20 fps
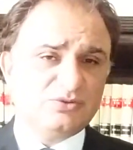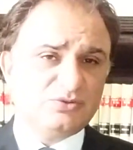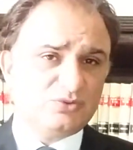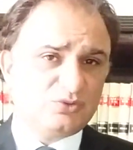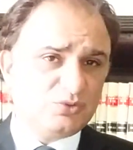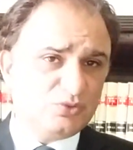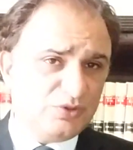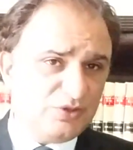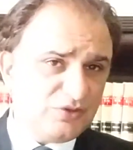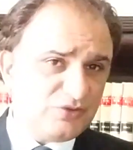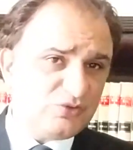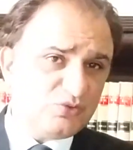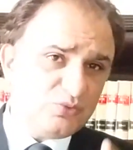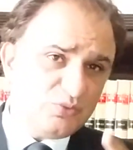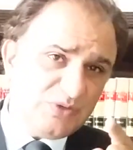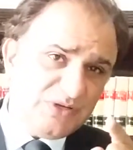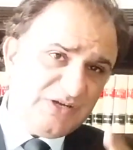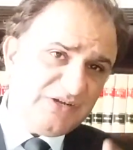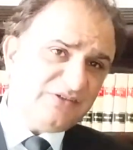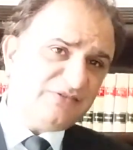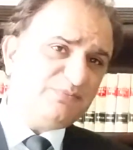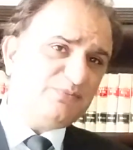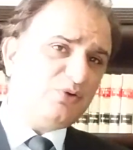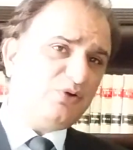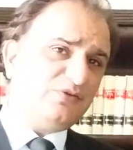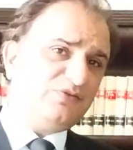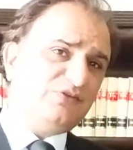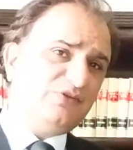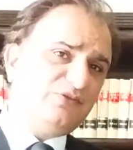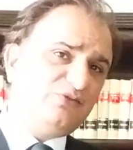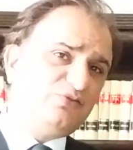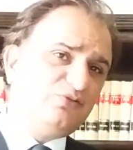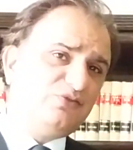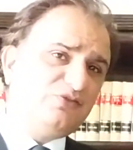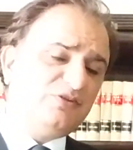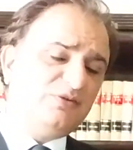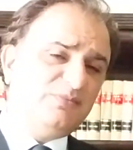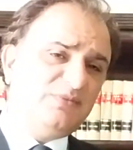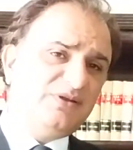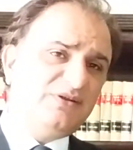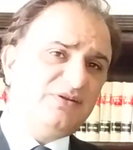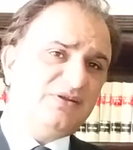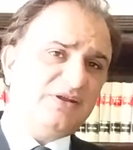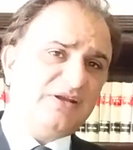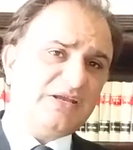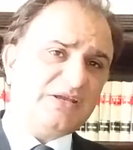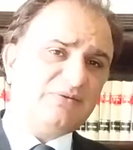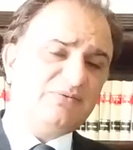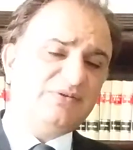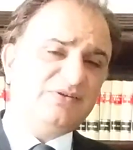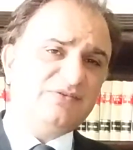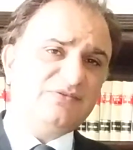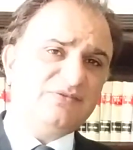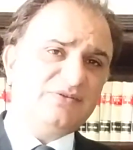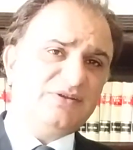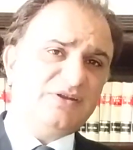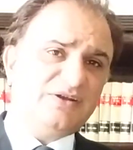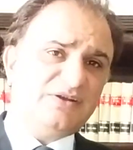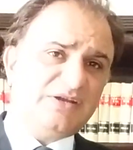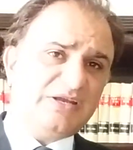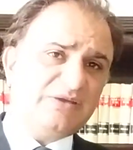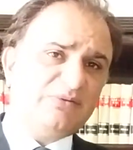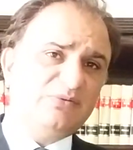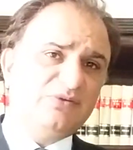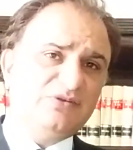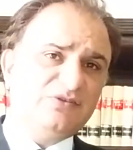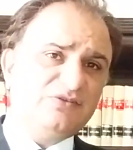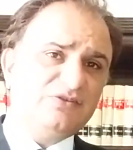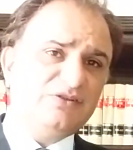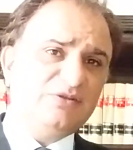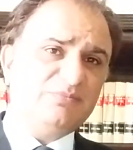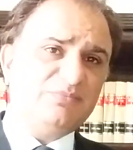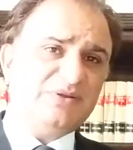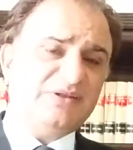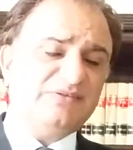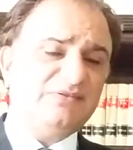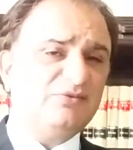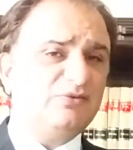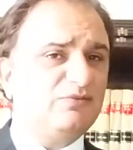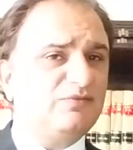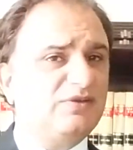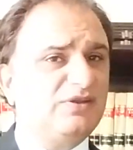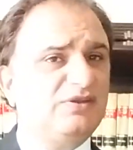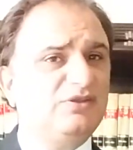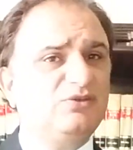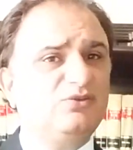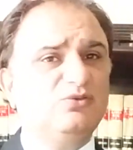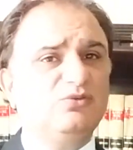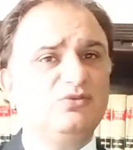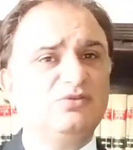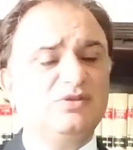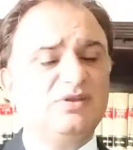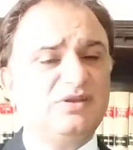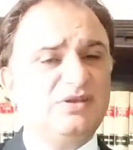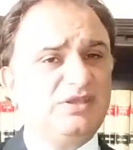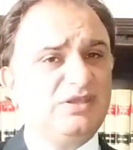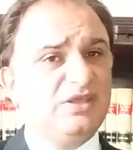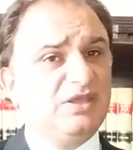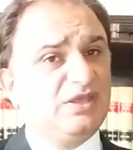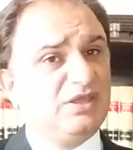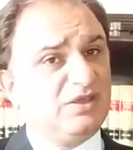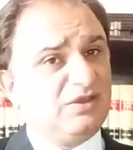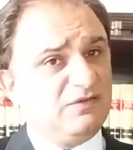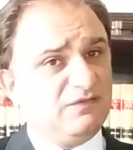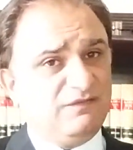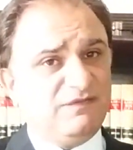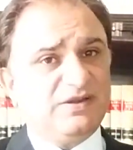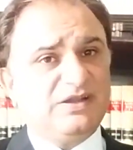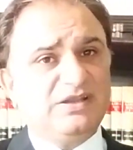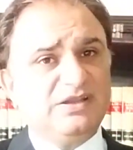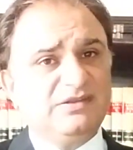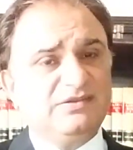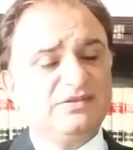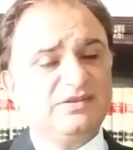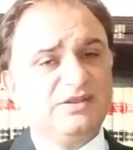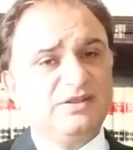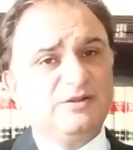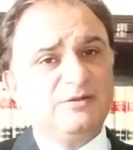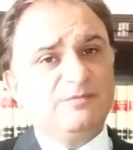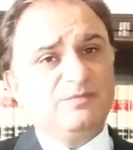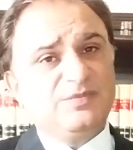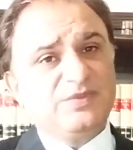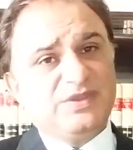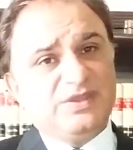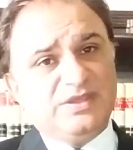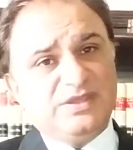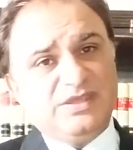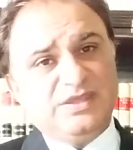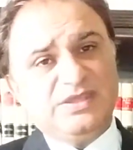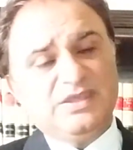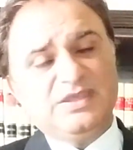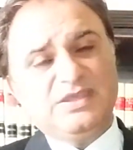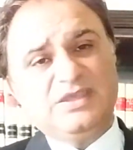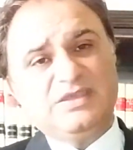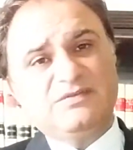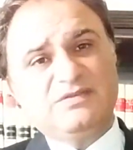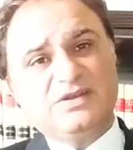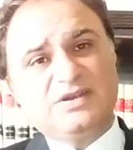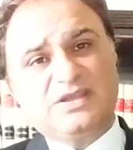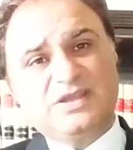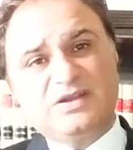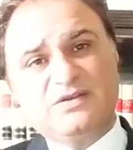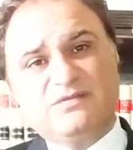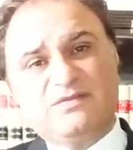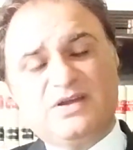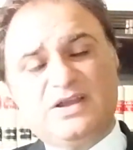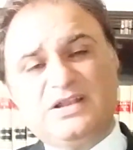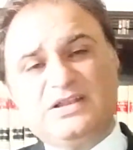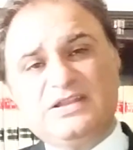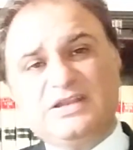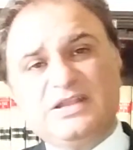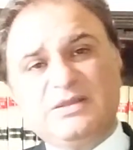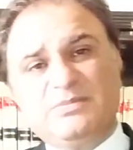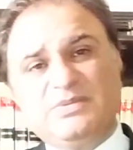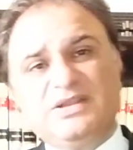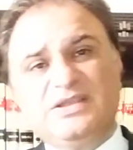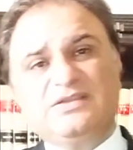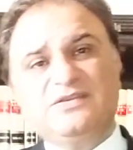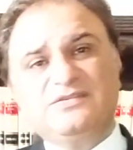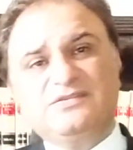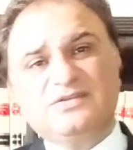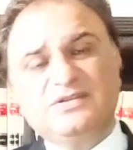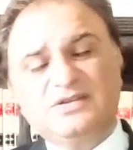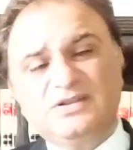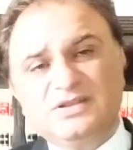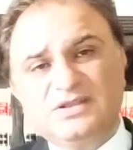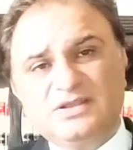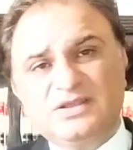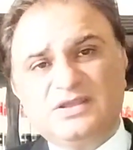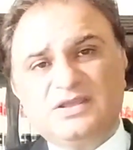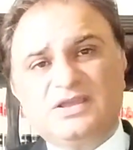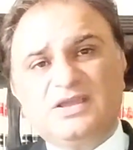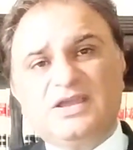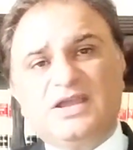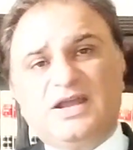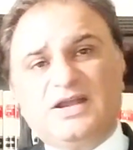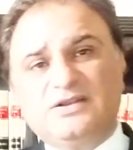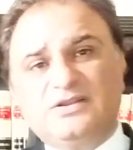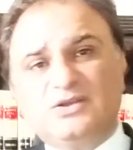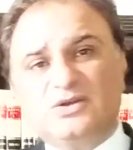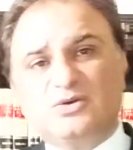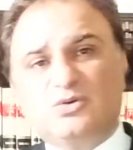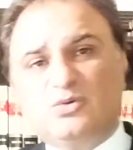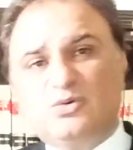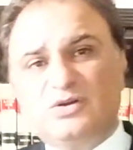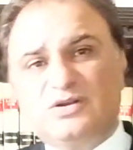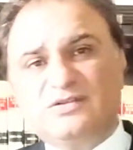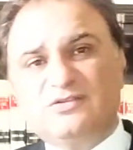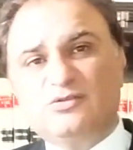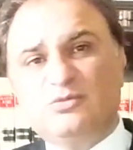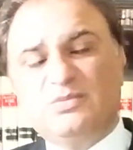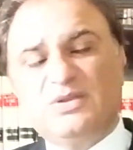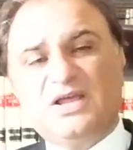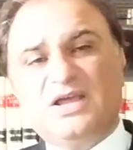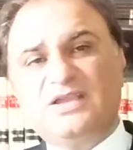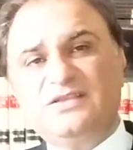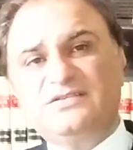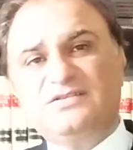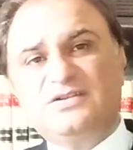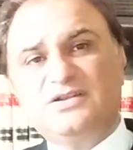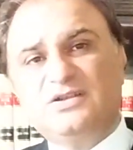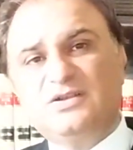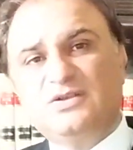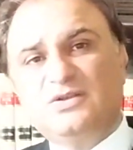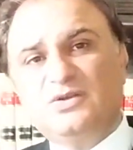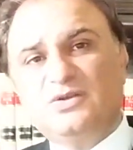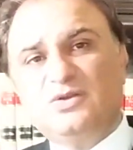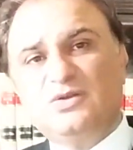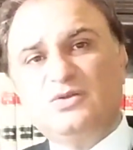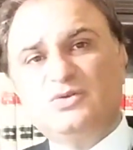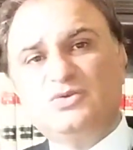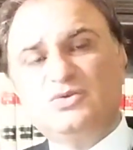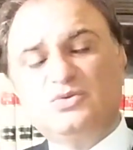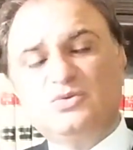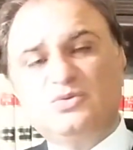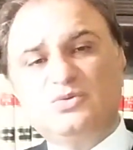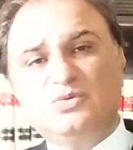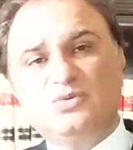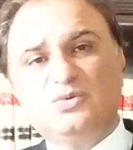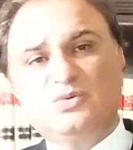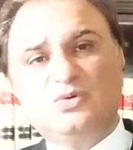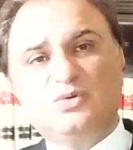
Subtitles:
to issue its process to summon the requisition the presence of any accused, any witness, he even can file an application, and the court is obliged to